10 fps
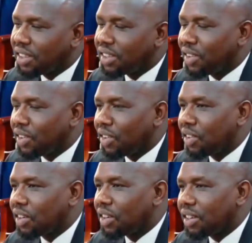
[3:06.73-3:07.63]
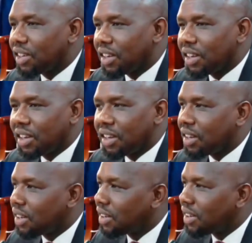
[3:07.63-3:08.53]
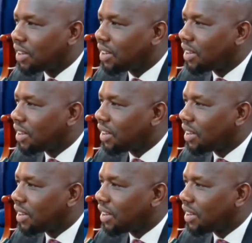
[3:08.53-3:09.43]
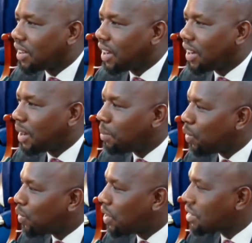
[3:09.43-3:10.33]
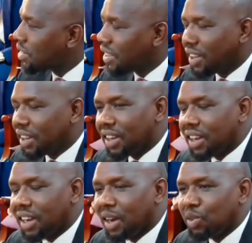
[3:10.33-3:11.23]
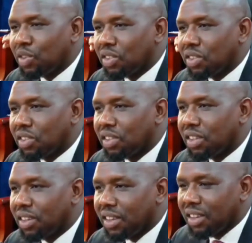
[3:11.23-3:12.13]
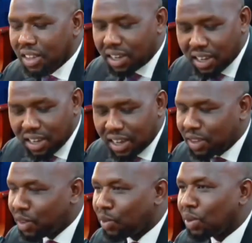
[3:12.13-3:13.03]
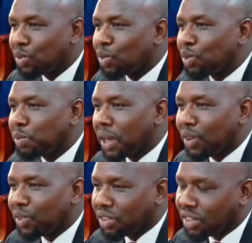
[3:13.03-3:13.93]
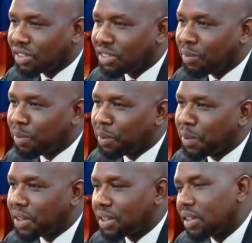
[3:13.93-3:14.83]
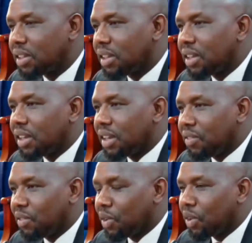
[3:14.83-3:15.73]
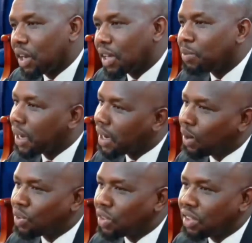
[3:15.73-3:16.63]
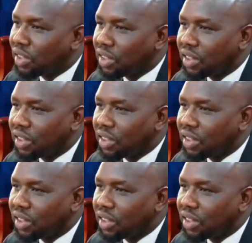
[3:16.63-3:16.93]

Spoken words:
You know, a number of these counties, I don't want to use my county as an example, but if you look at my county,